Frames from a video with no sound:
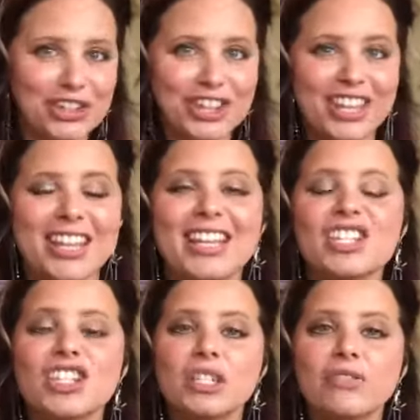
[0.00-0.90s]
earth
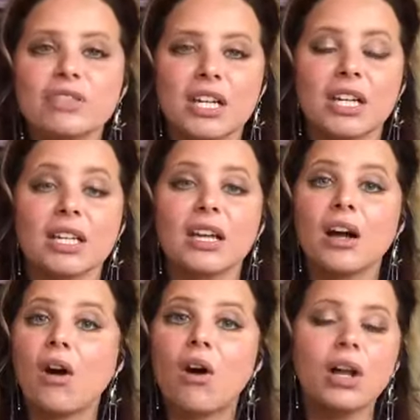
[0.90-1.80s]
is
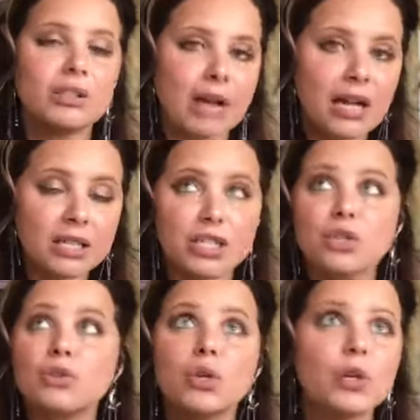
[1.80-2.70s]
shifting all around us,